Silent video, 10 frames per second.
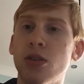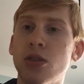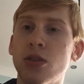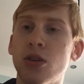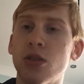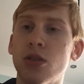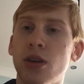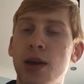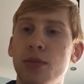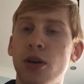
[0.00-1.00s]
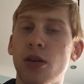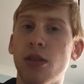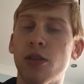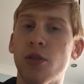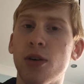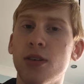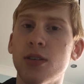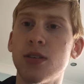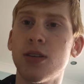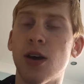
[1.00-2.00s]
Just got to keep going through
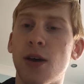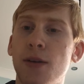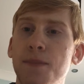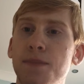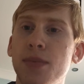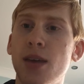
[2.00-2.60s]
it and